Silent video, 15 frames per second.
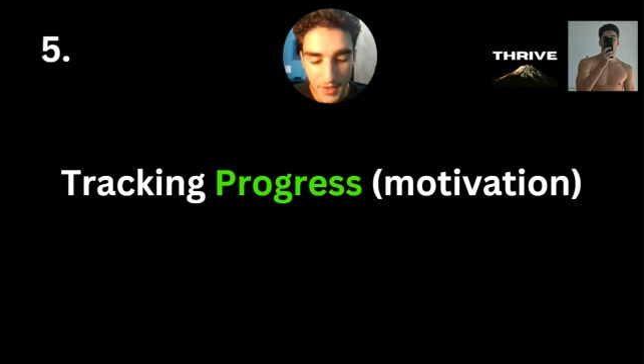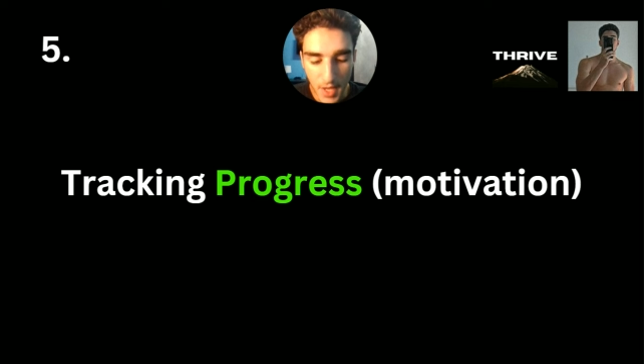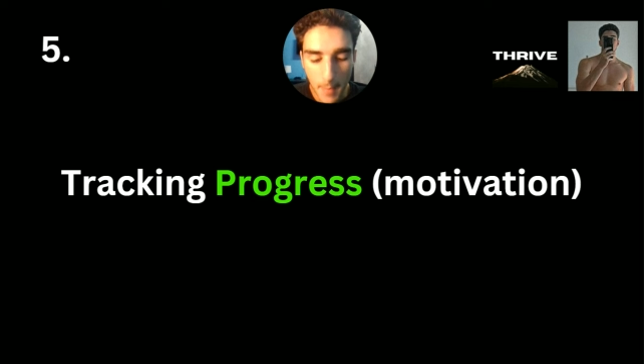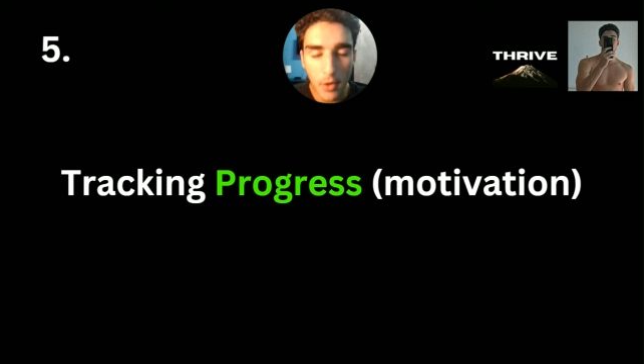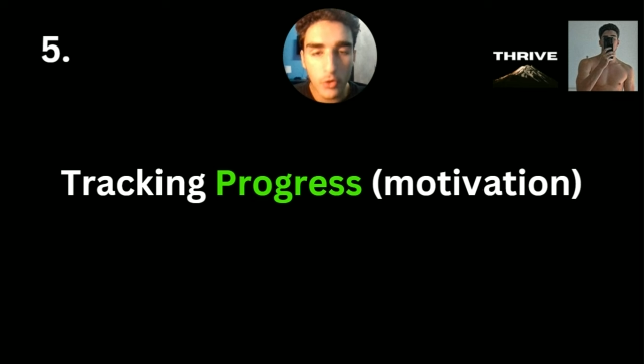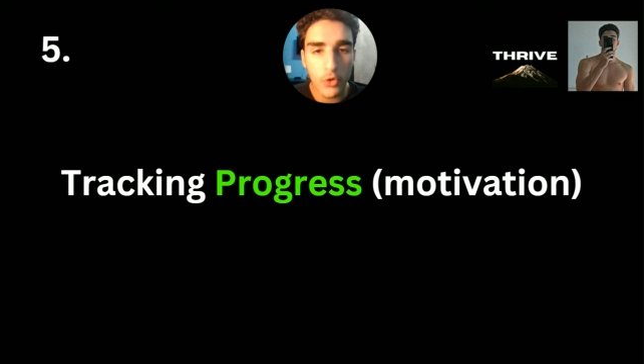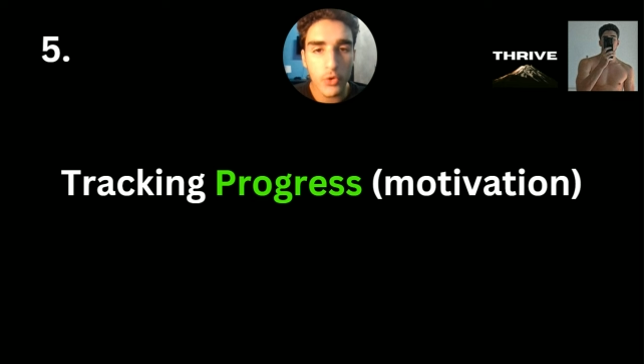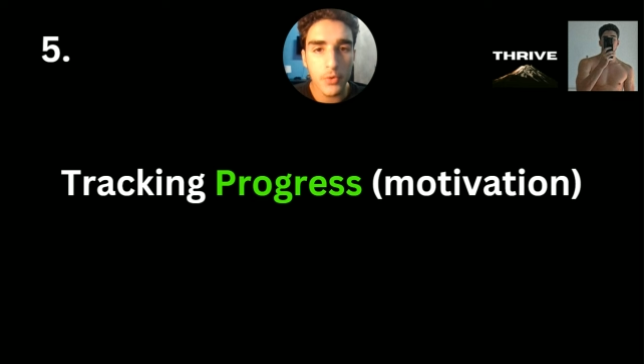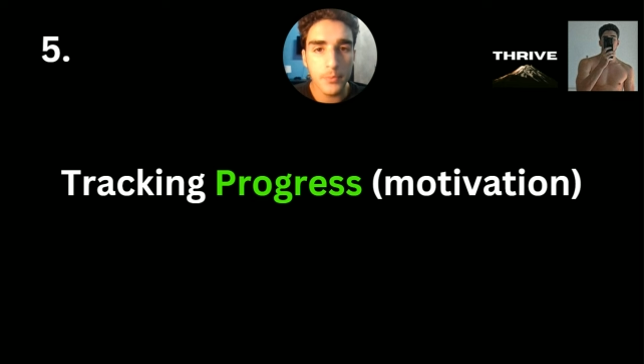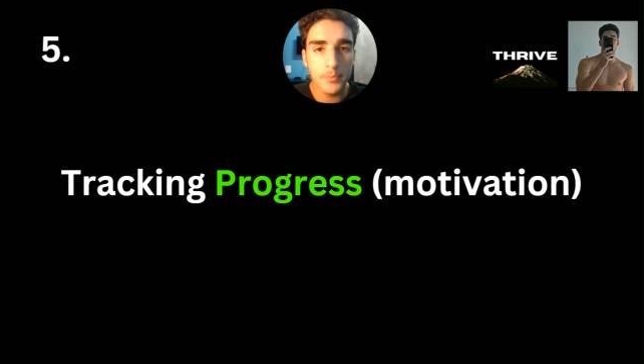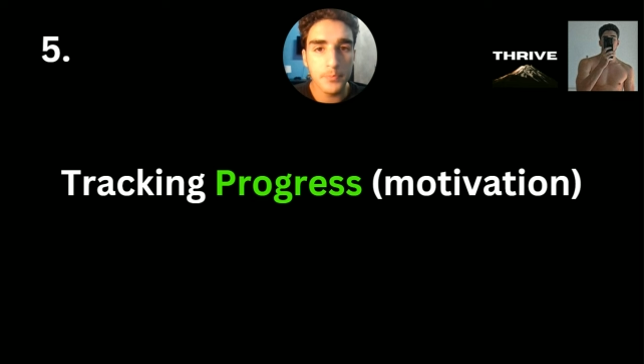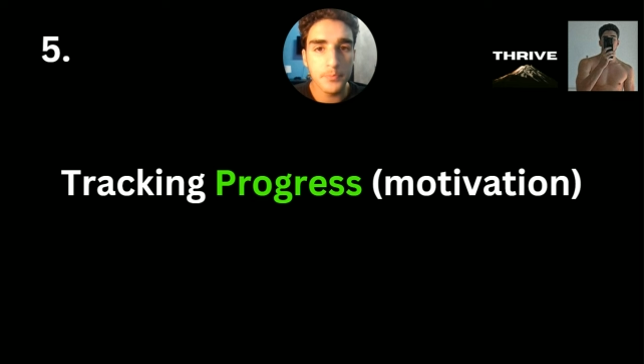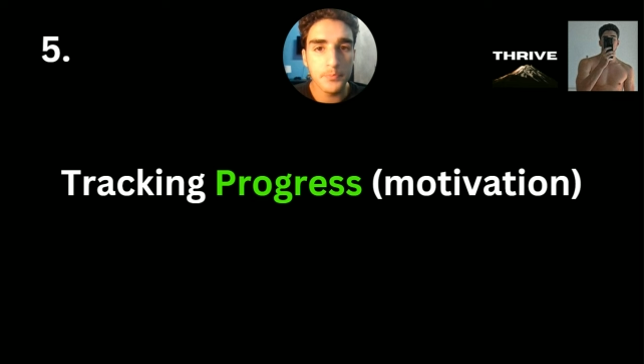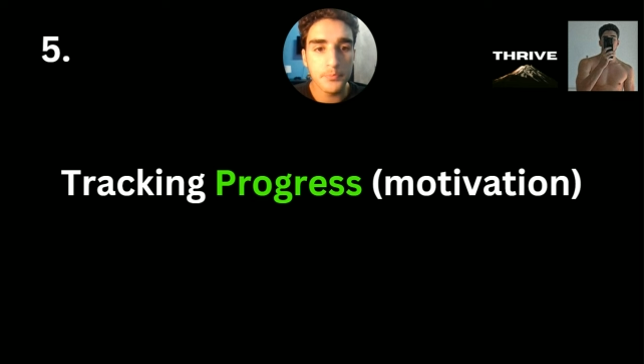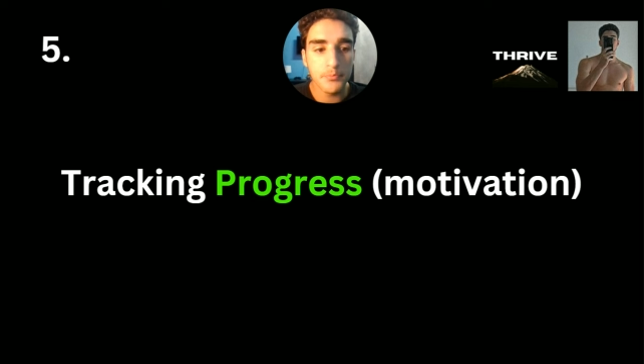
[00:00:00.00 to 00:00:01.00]
And that bulk,
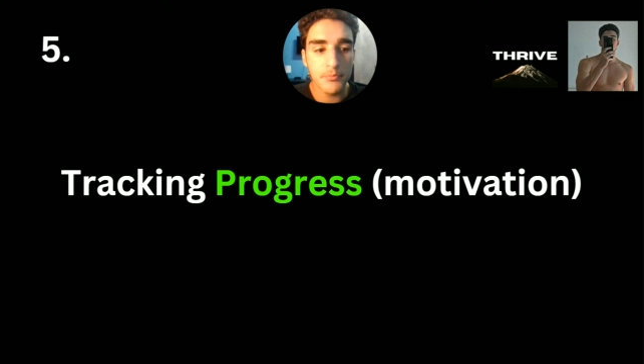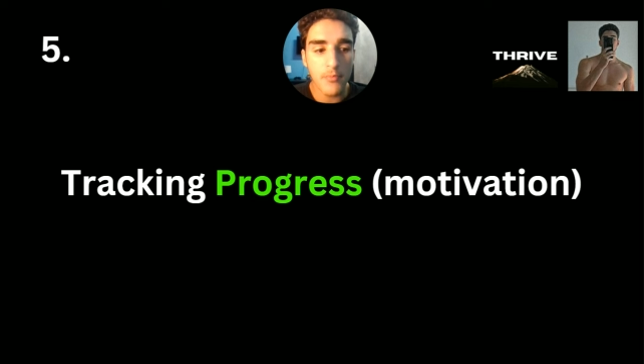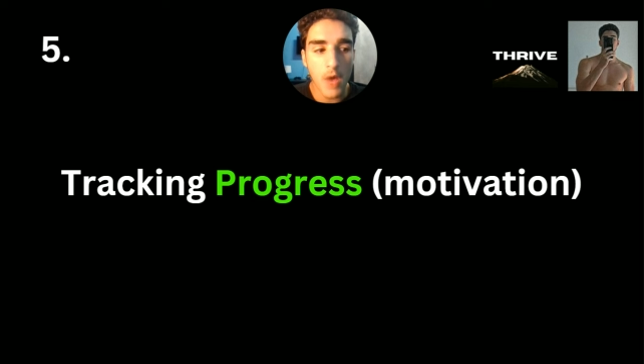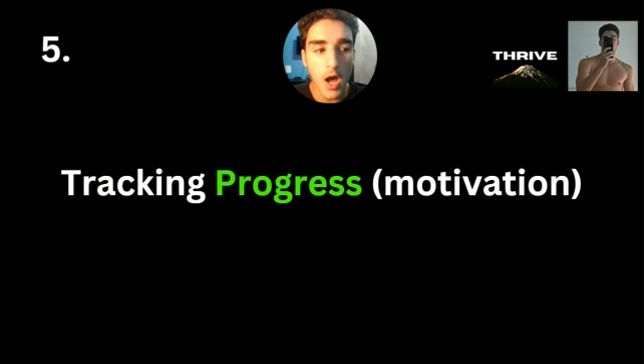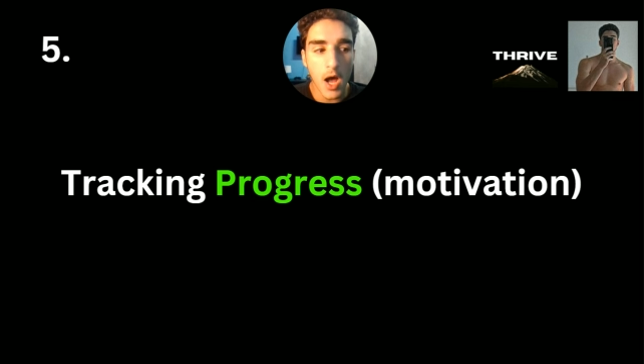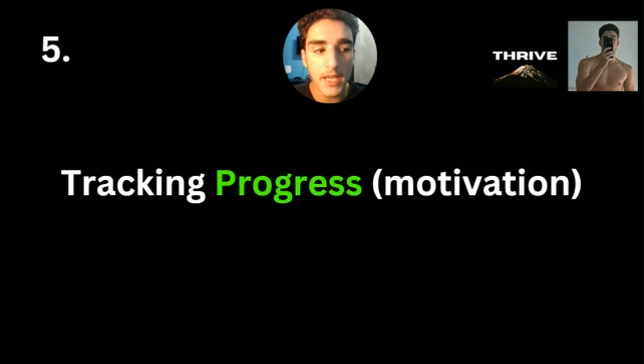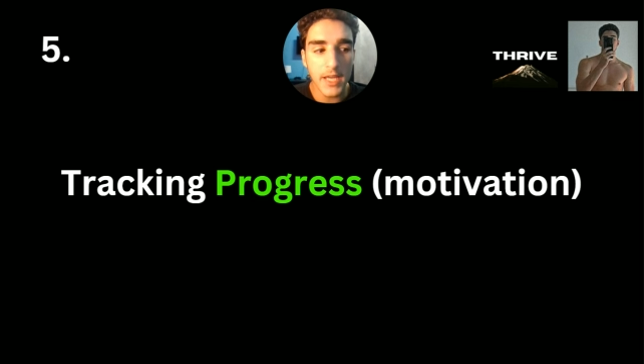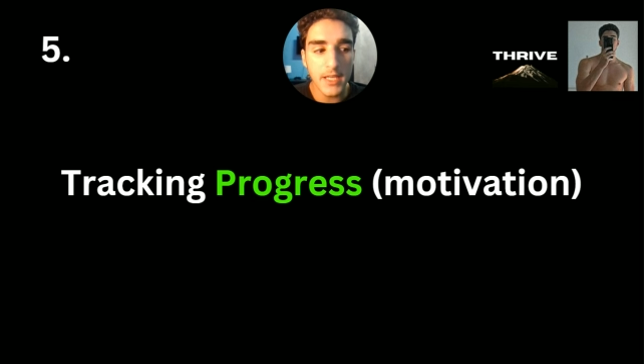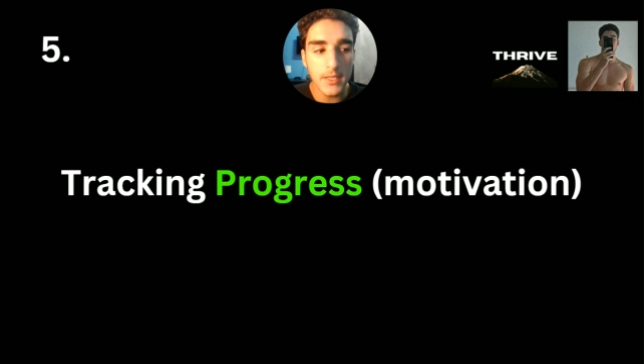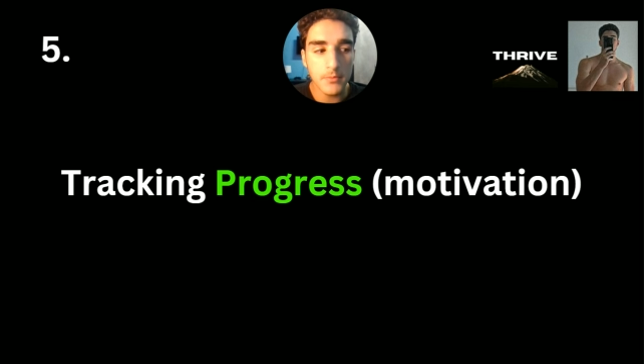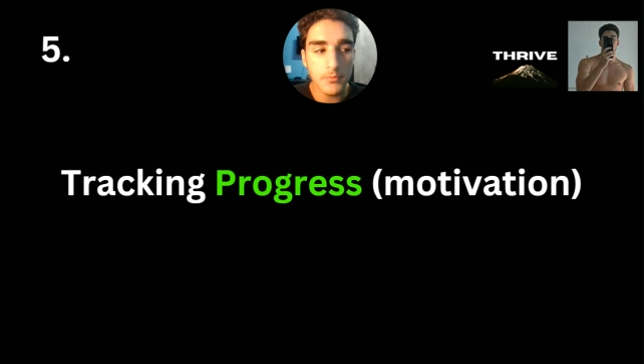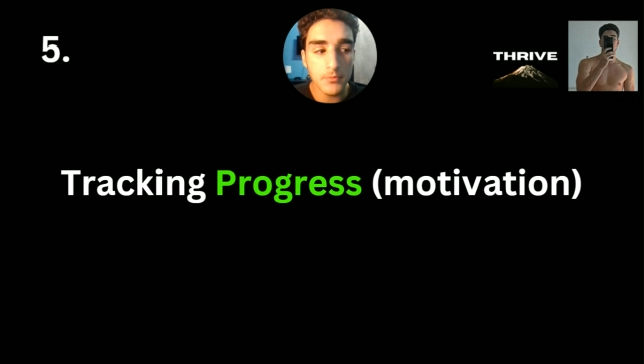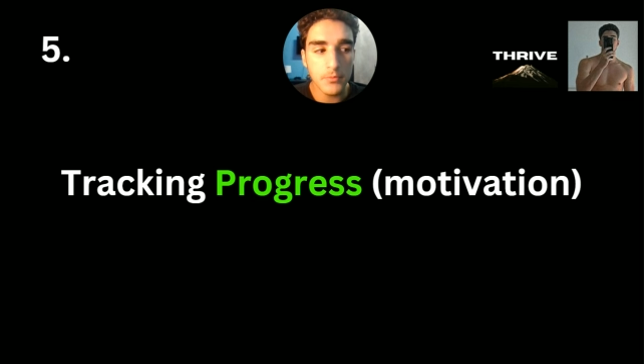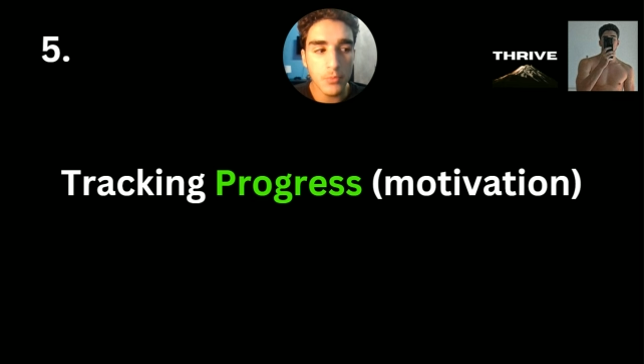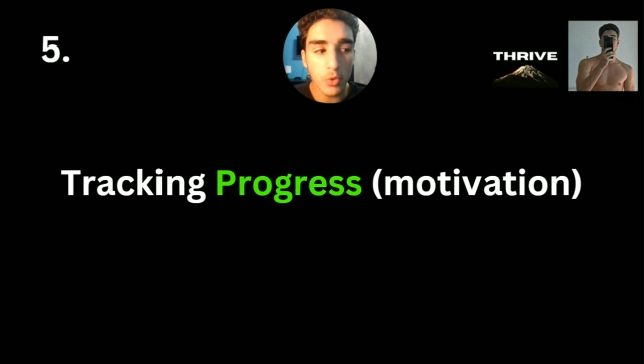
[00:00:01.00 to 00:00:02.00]

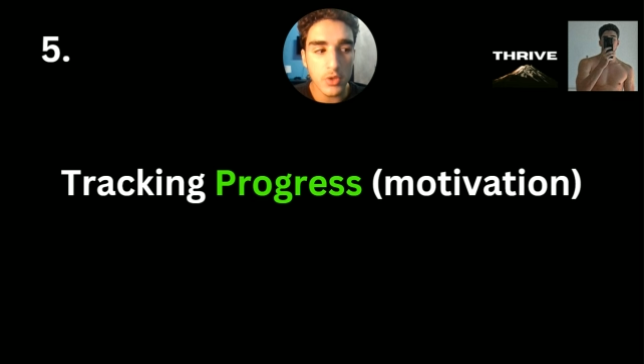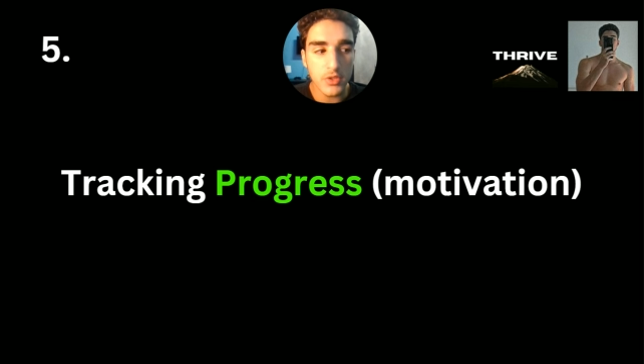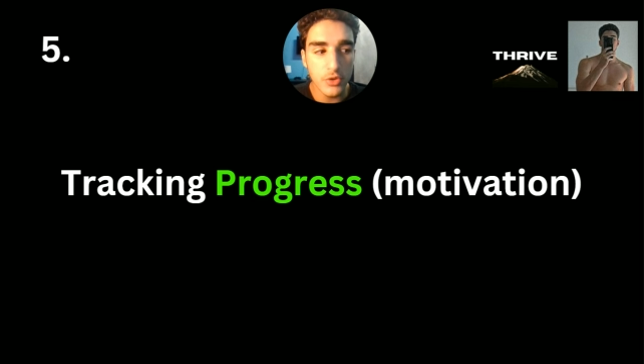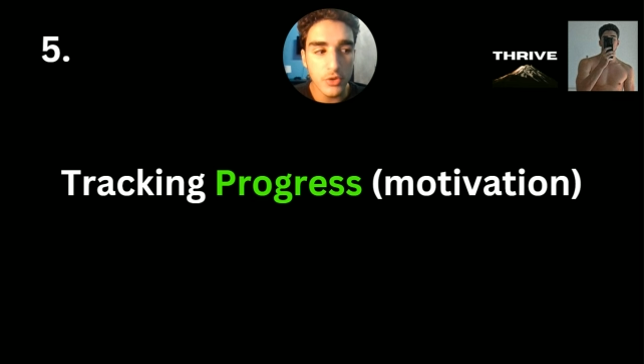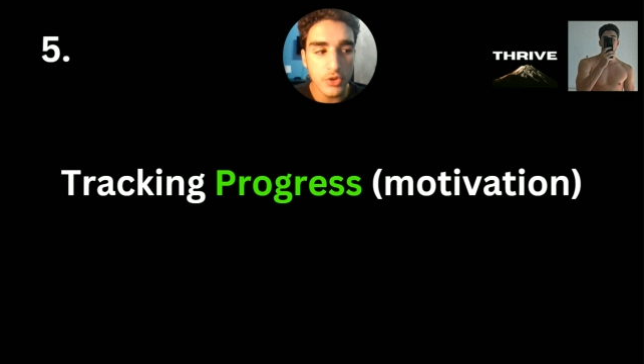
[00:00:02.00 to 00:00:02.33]
what